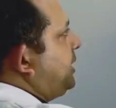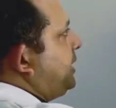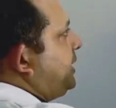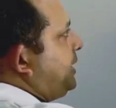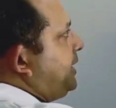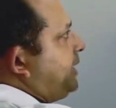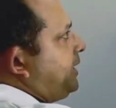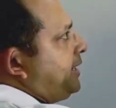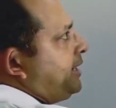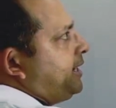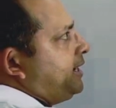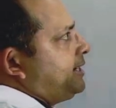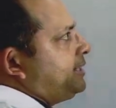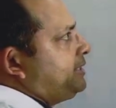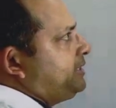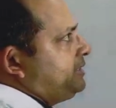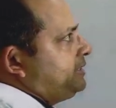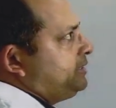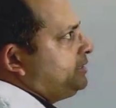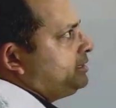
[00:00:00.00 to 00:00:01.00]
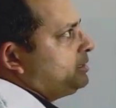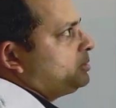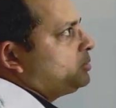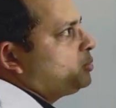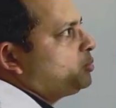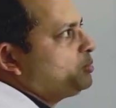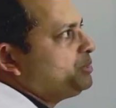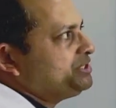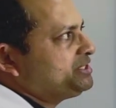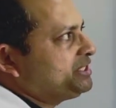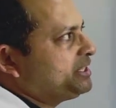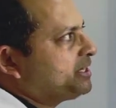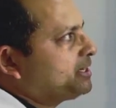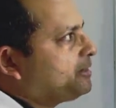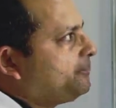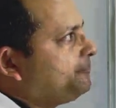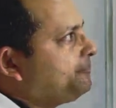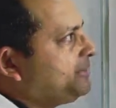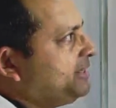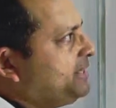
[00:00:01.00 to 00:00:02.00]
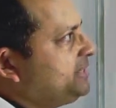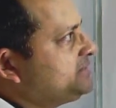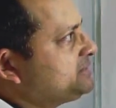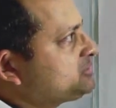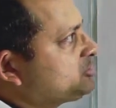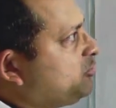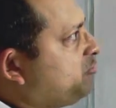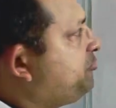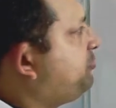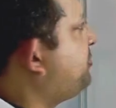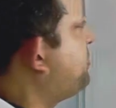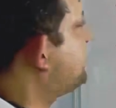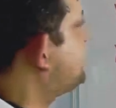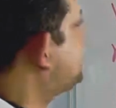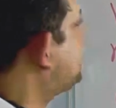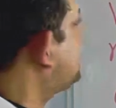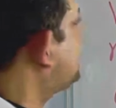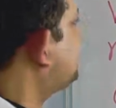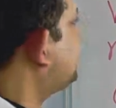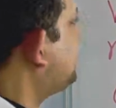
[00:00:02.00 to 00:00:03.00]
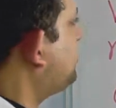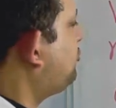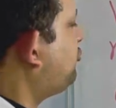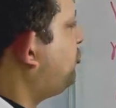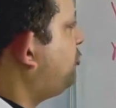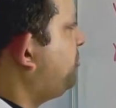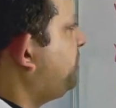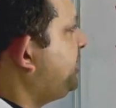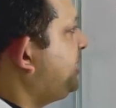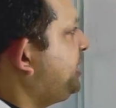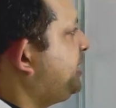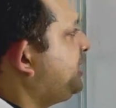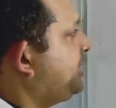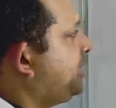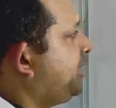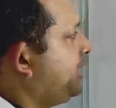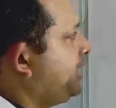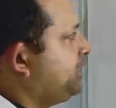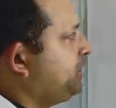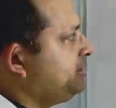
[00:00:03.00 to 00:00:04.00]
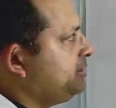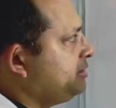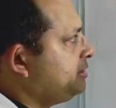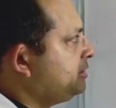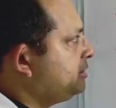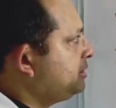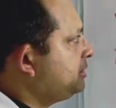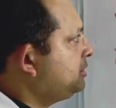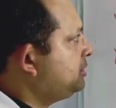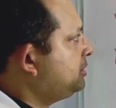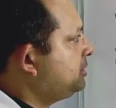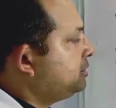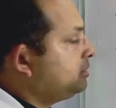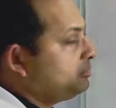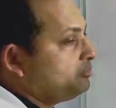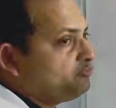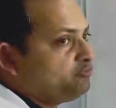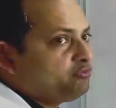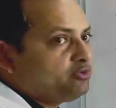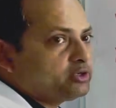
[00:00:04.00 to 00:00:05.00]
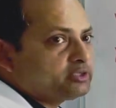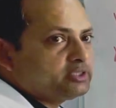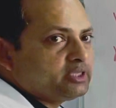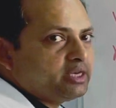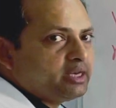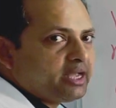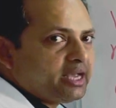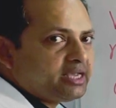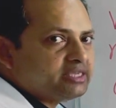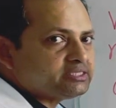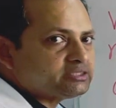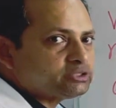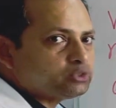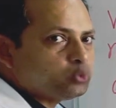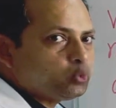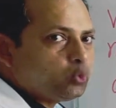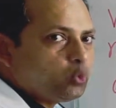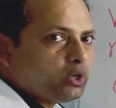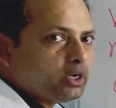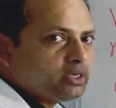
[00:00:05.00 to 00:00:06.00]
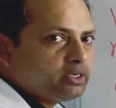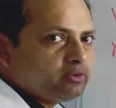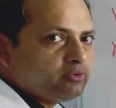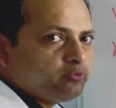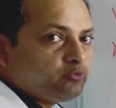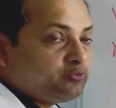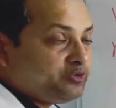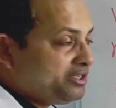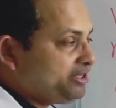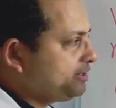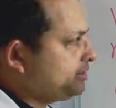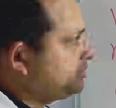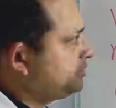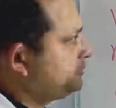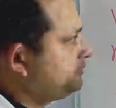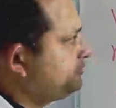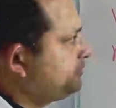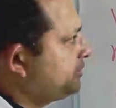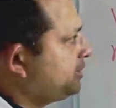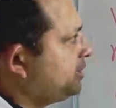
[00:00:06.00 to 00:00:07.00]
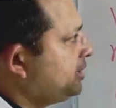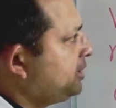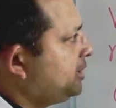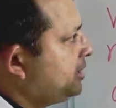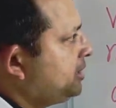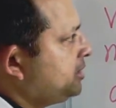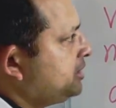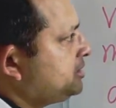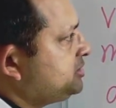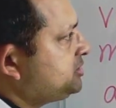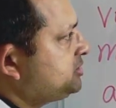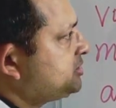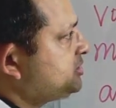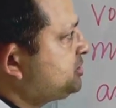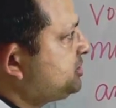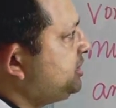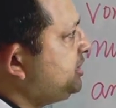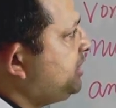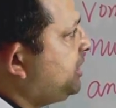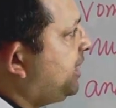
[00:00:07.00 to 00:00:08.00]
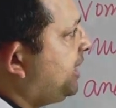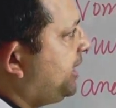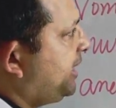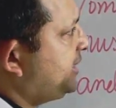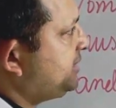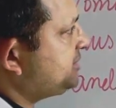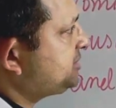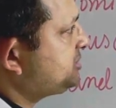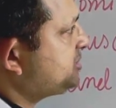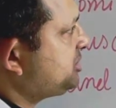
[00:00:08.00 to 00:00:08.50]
A&E with a complaints of persistent vomiting, and for the last 1 week she has